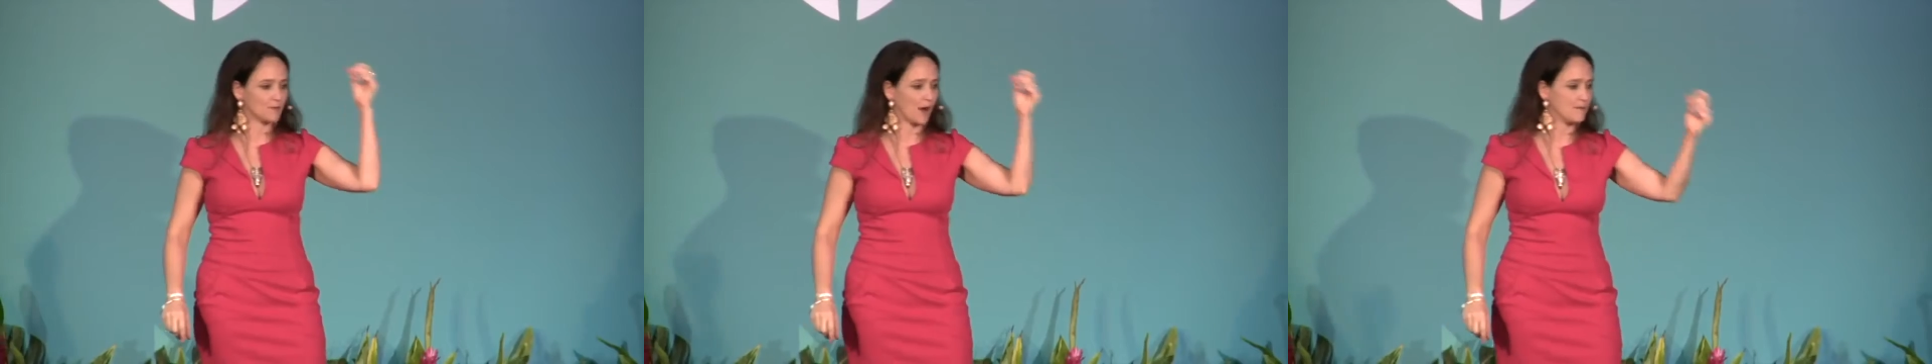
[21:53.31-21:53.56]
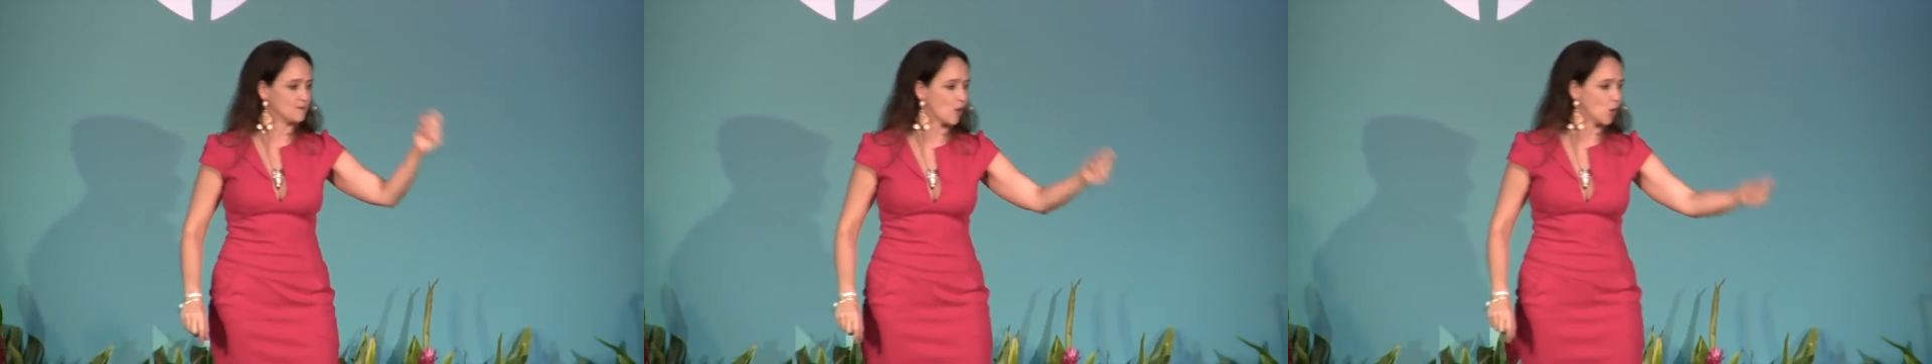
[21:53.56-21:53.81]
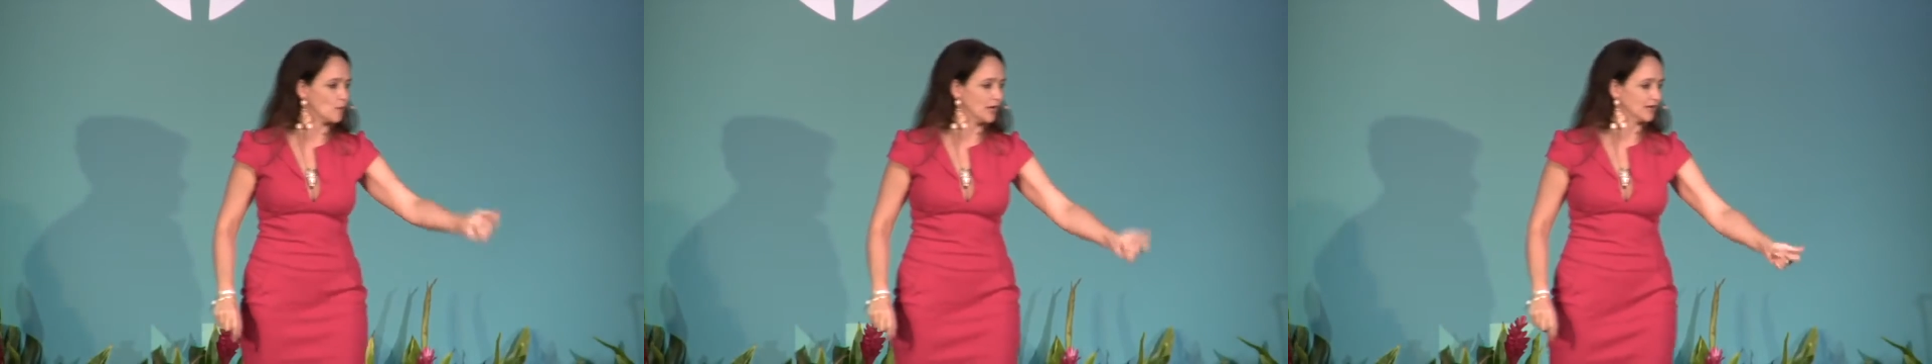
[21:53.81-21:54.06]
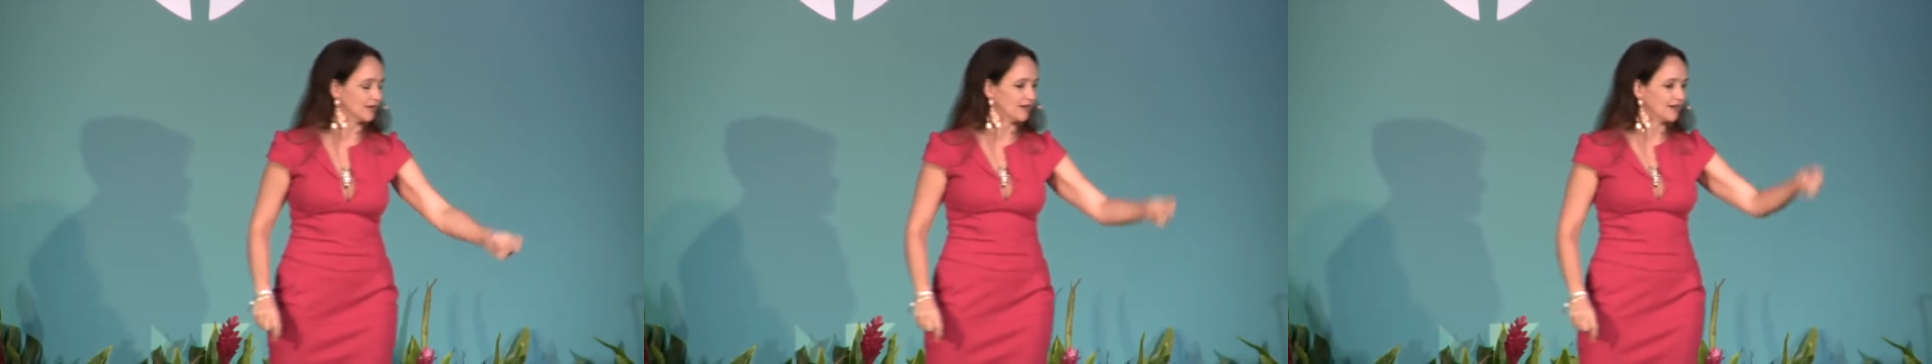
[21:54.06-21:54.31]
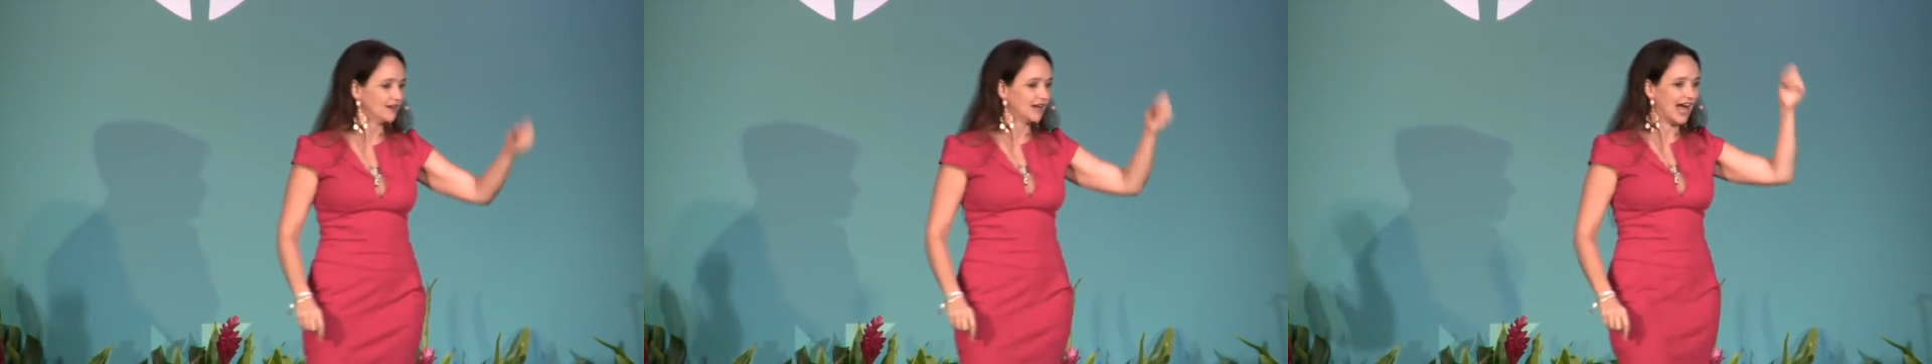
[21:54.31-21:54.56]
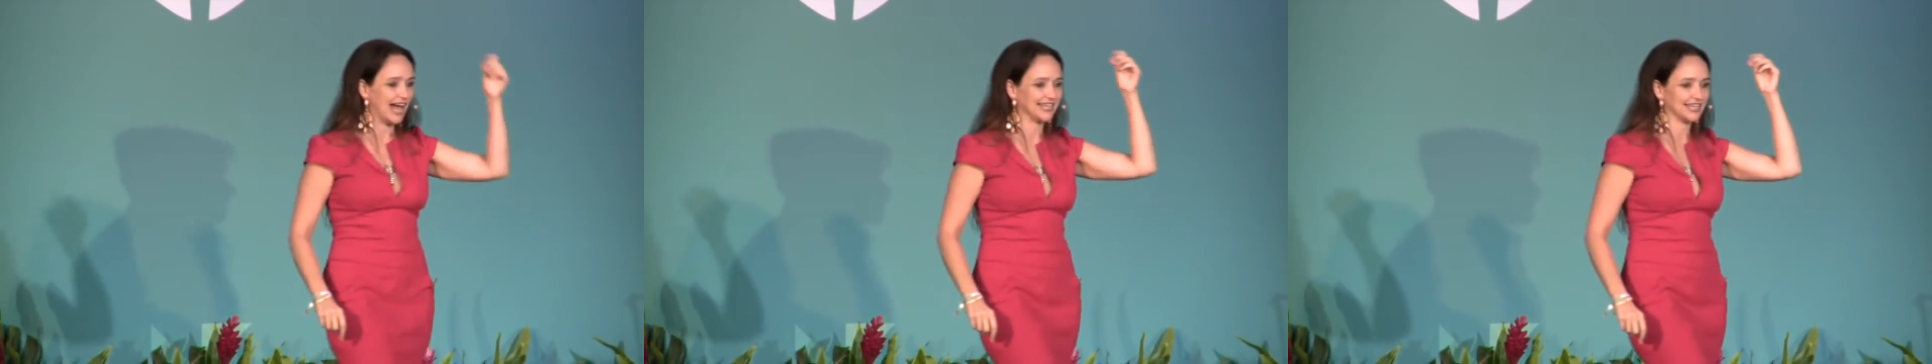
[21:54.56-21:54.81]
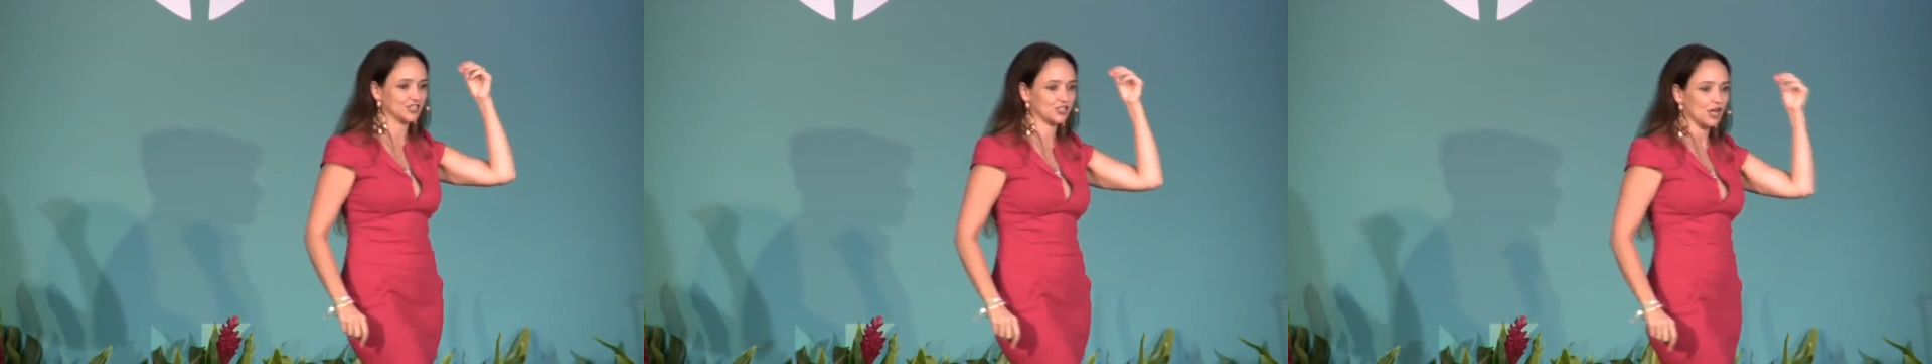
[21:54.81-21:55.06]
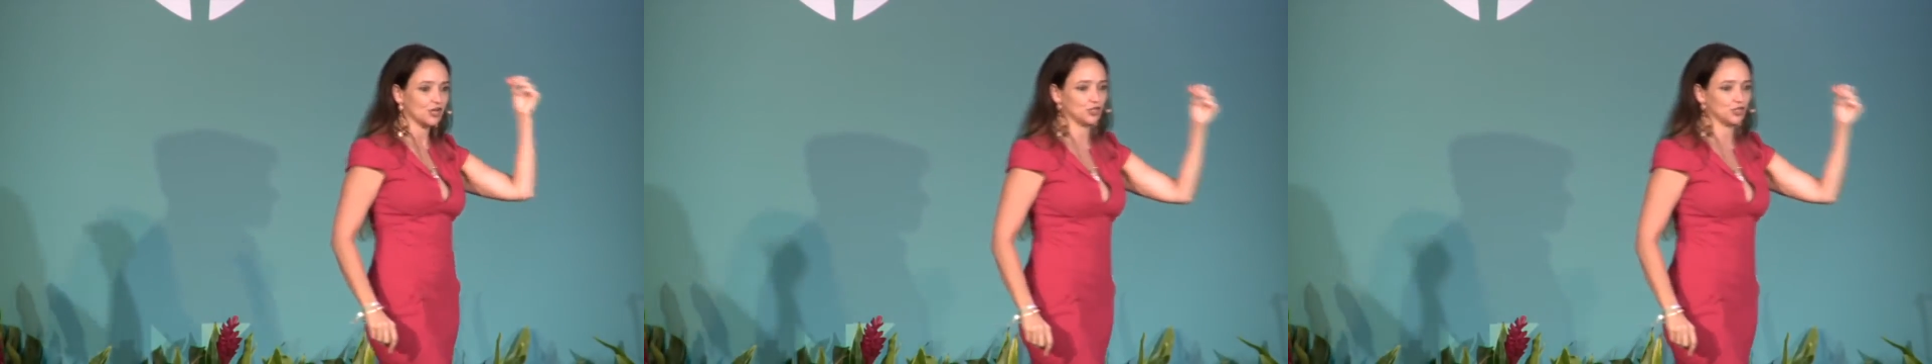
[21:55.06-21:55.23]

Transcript: by moment and it's